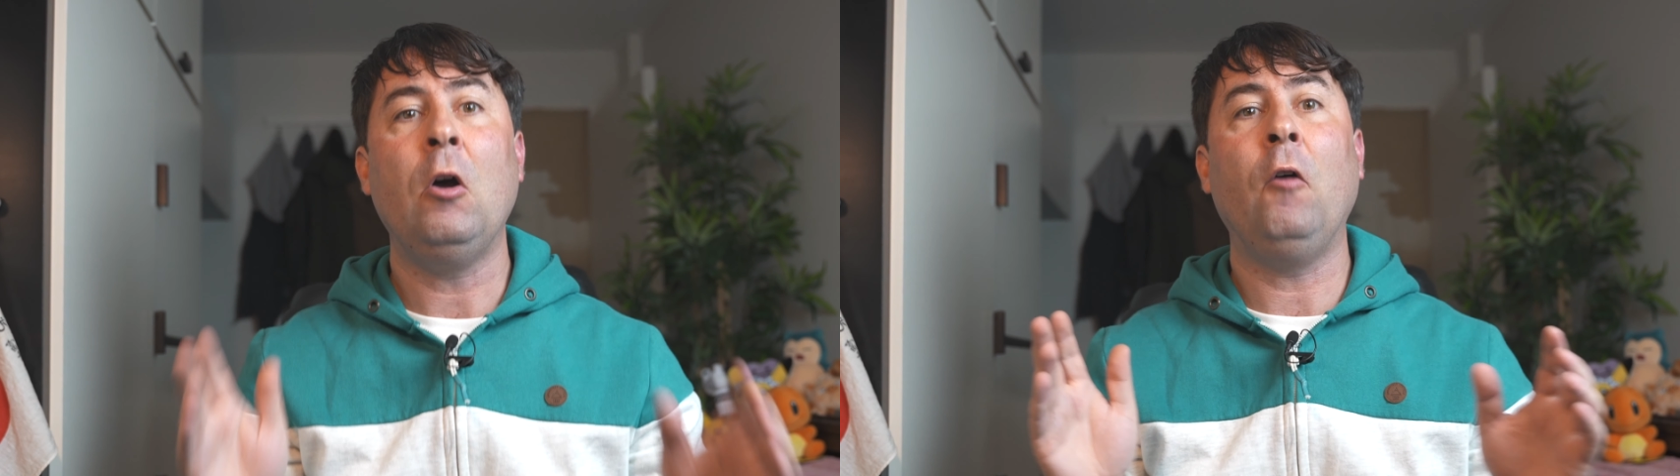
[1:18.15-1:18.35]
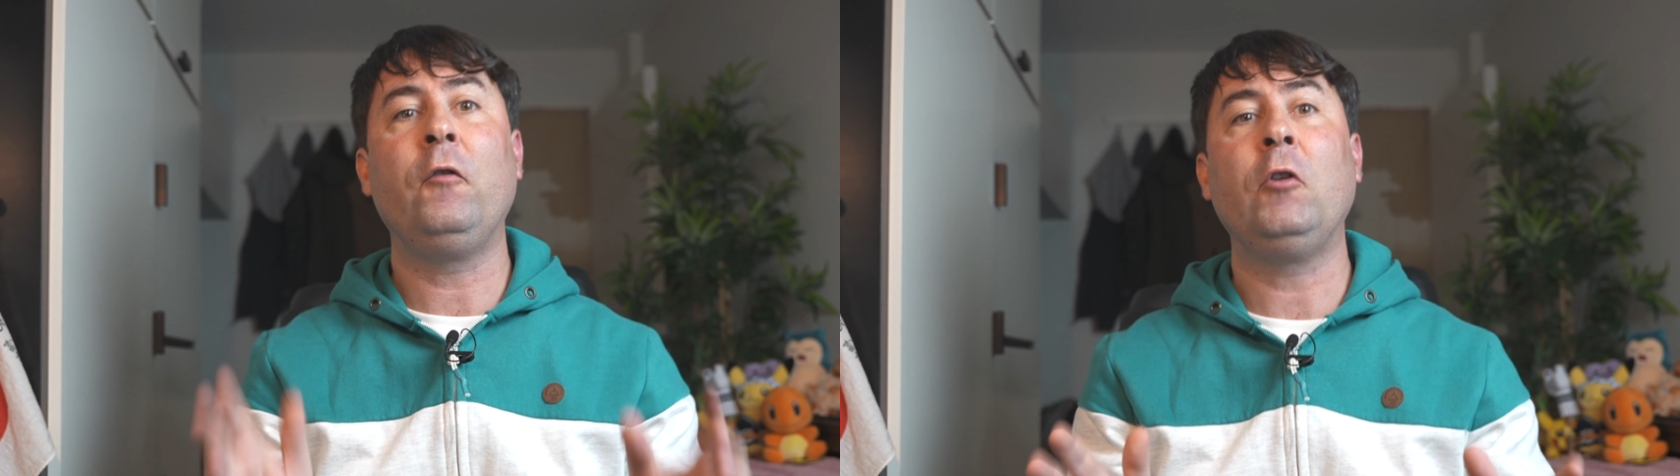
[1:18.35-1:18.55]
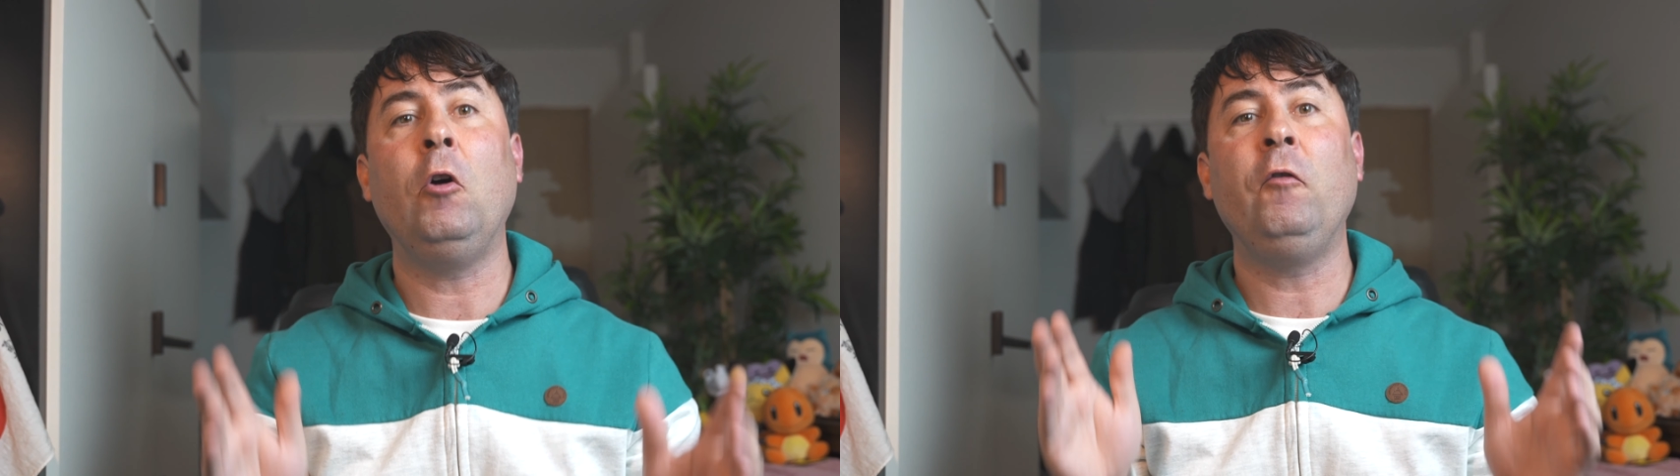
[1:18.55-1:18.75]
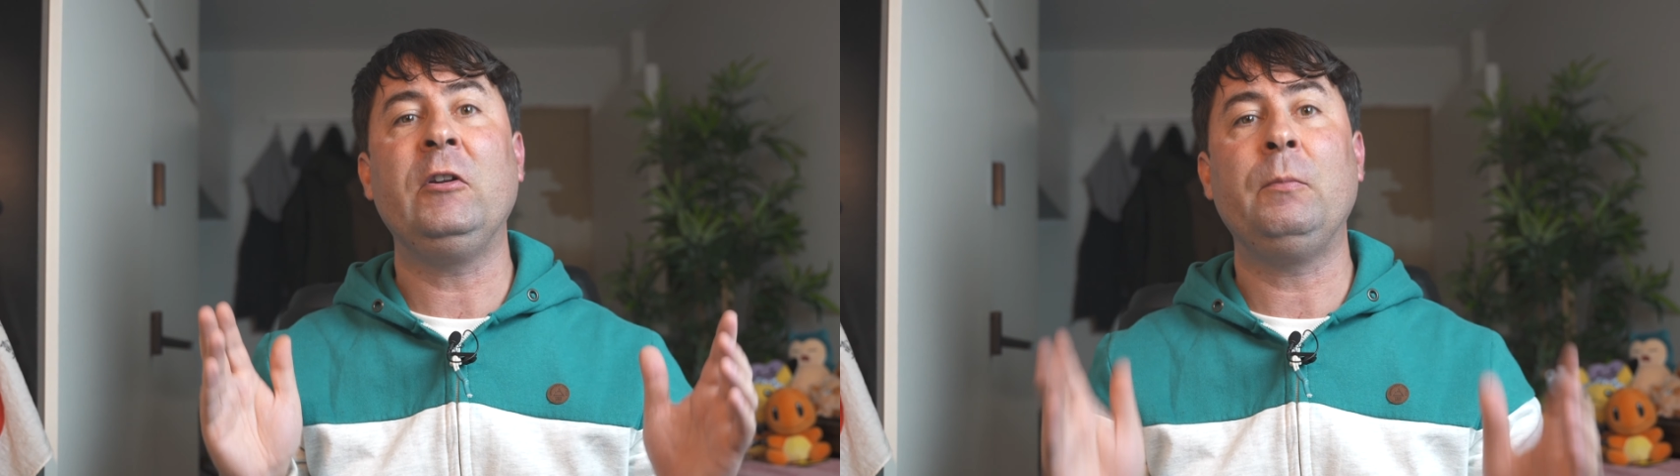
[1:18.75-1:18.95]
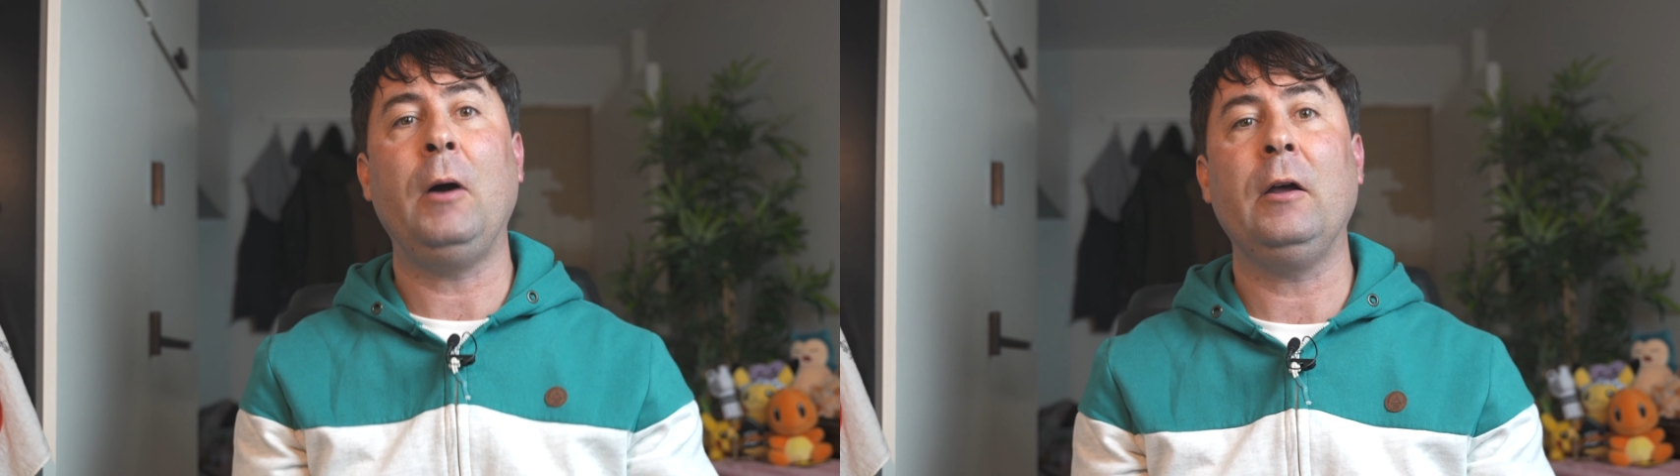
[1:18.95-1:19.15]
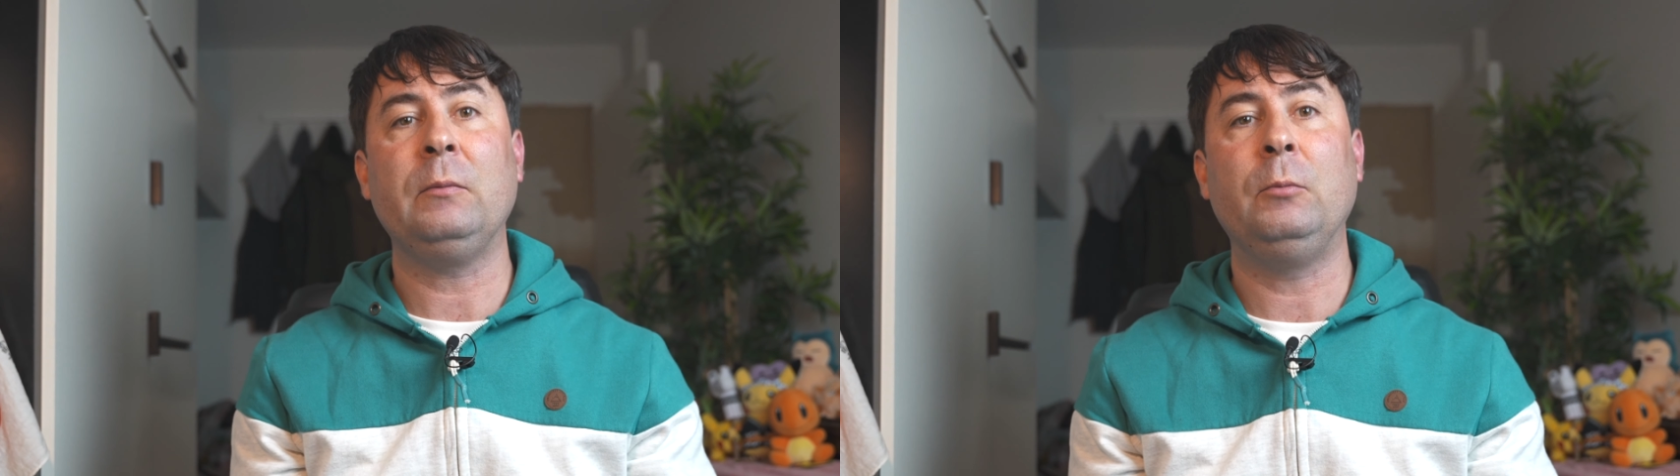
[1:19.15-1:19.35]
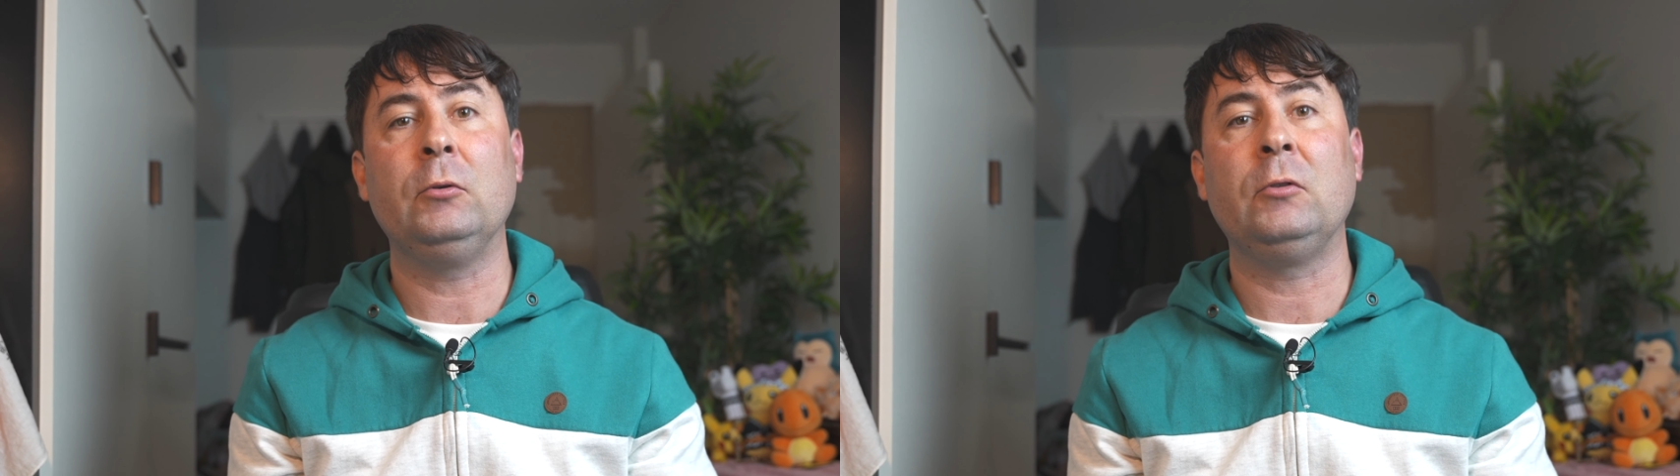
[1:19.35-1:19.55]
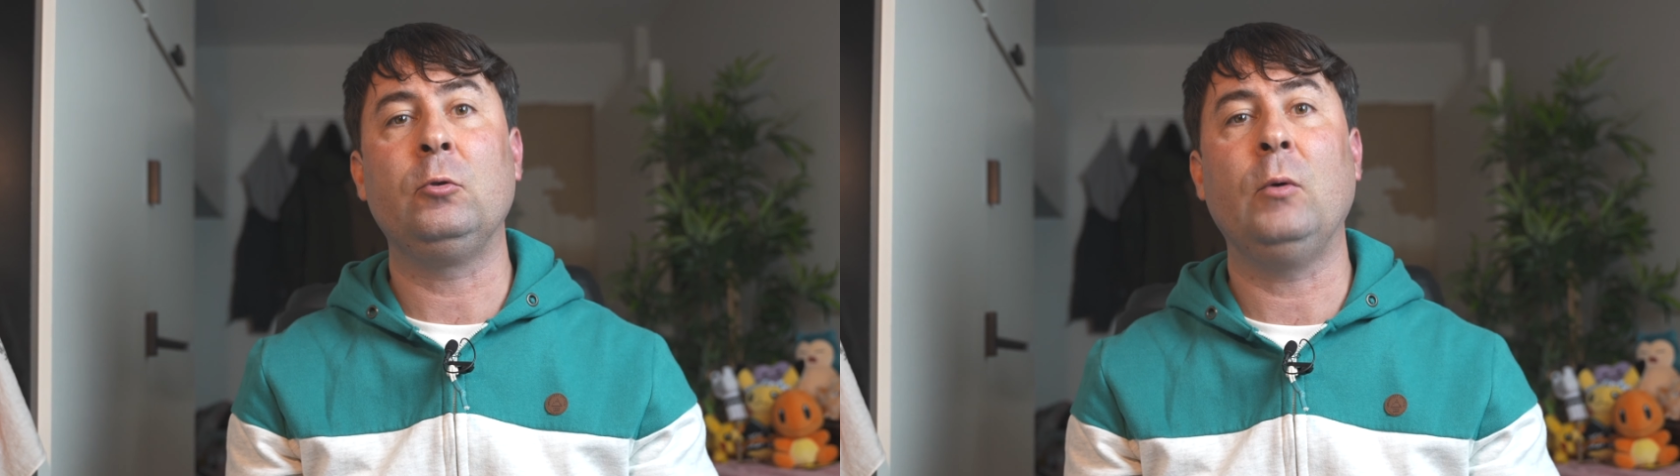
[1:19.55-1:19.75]
of COVID
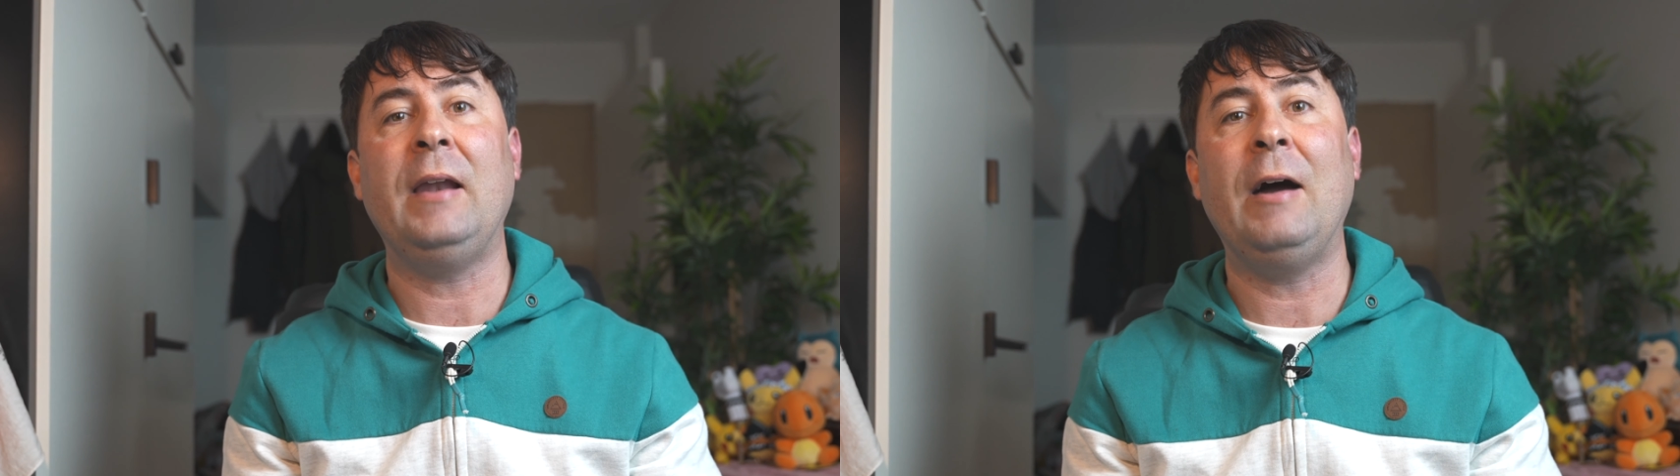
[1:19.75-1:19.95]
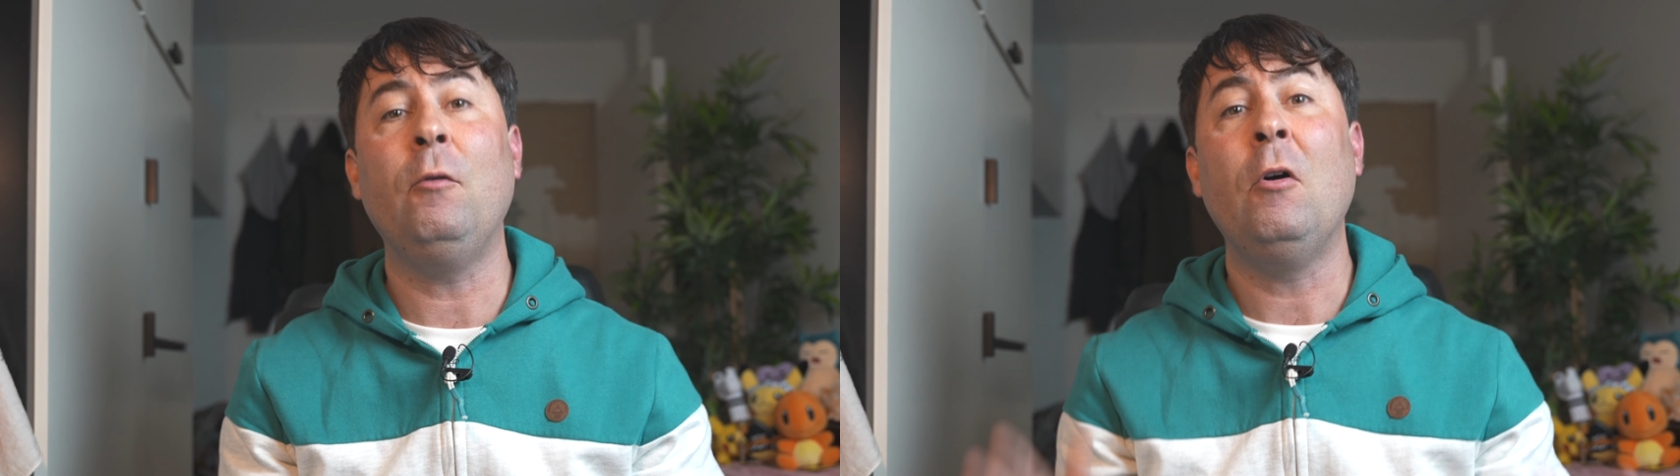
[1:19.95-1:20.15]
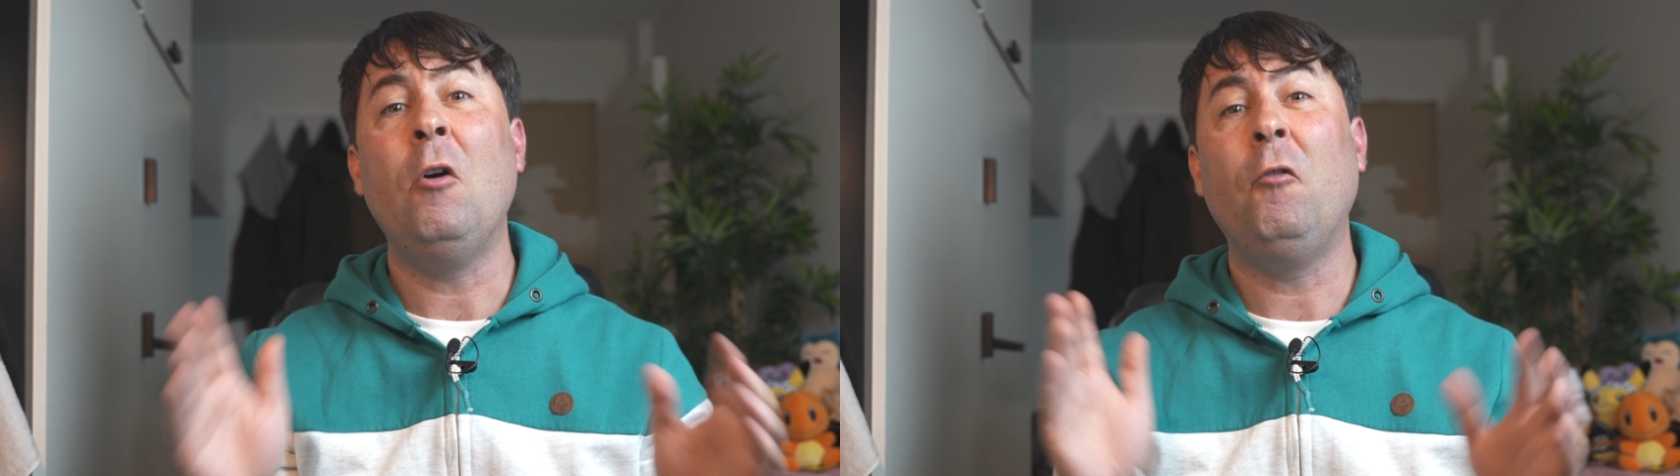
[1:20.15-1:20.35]
passport to allow